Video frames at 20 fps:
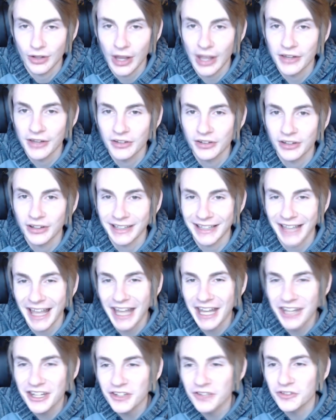and like
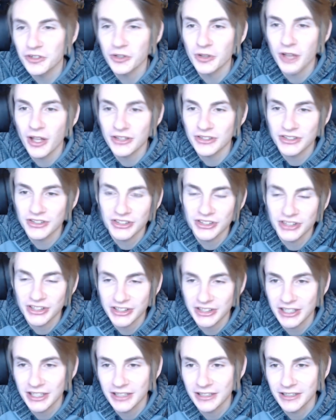end of
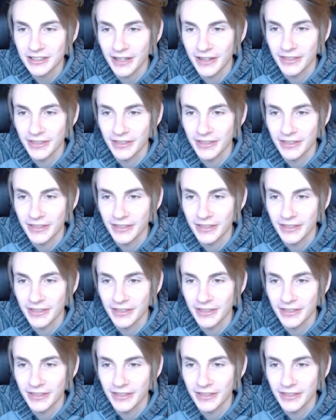2016